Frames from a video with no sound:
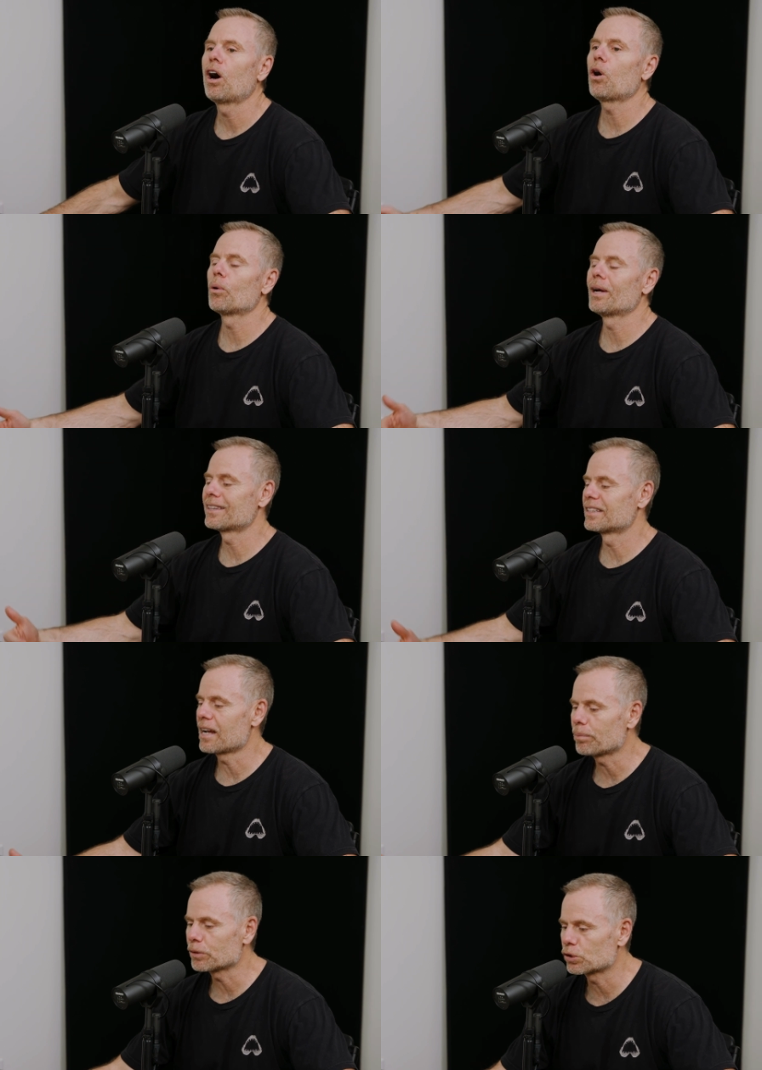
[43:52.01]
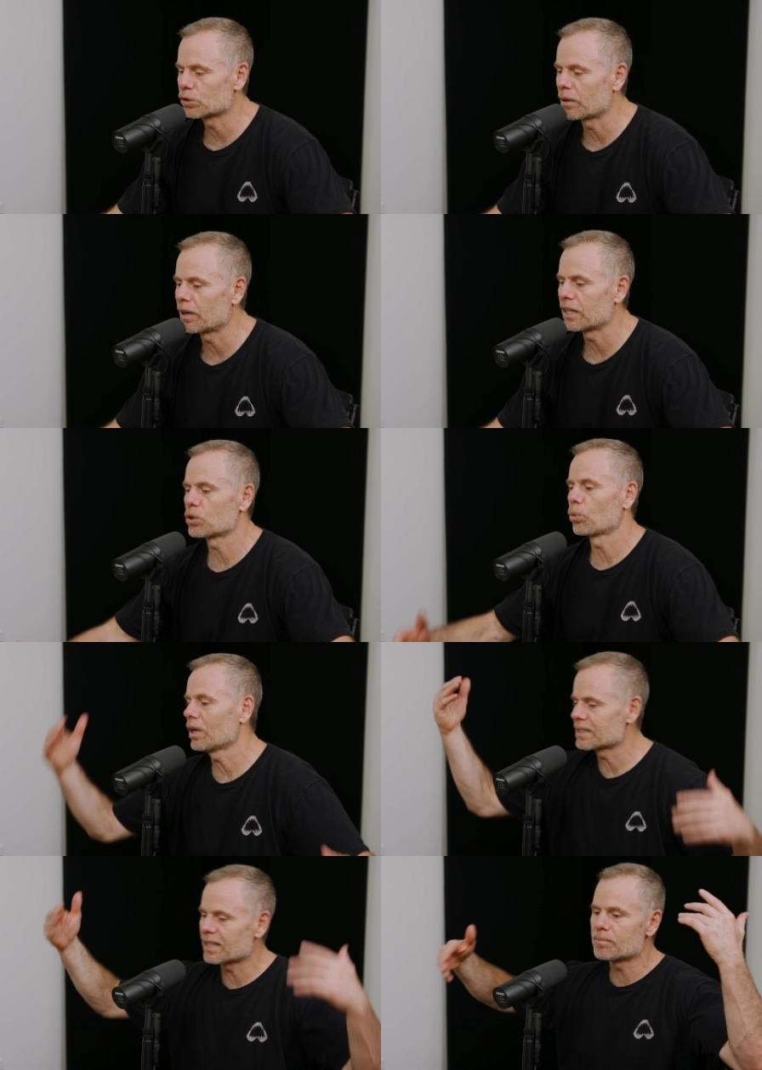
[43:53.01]
The temperature's not right. So
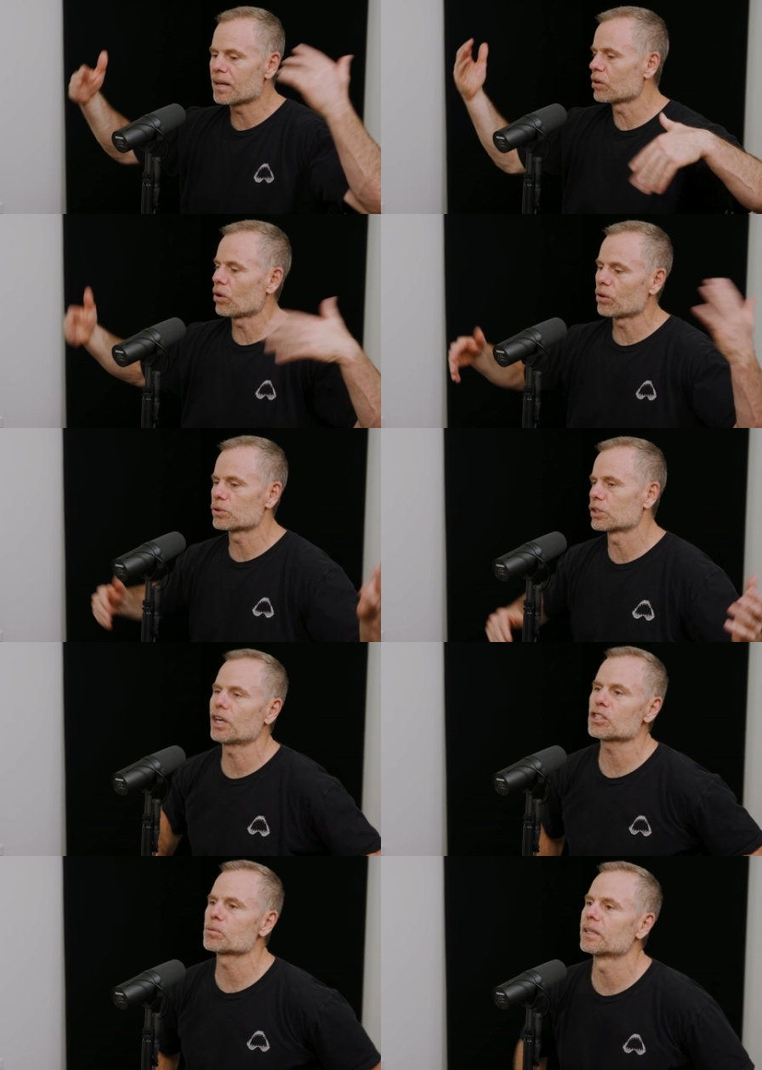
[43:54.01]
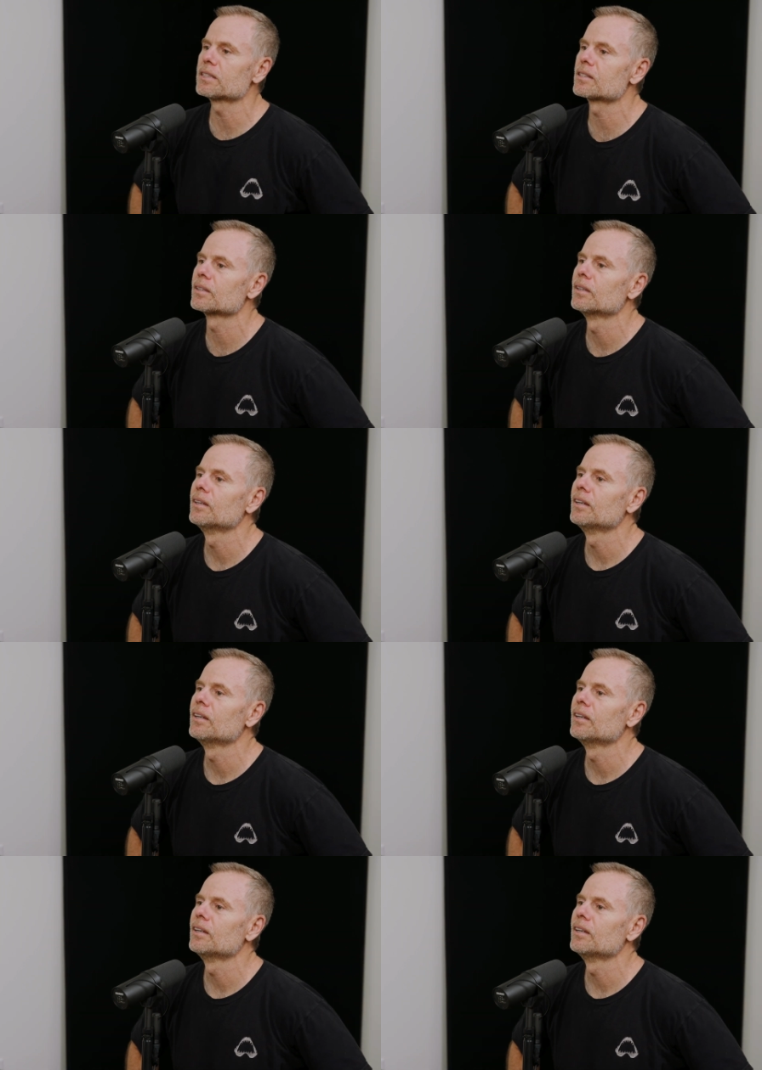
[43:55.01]
once I made all those adjustments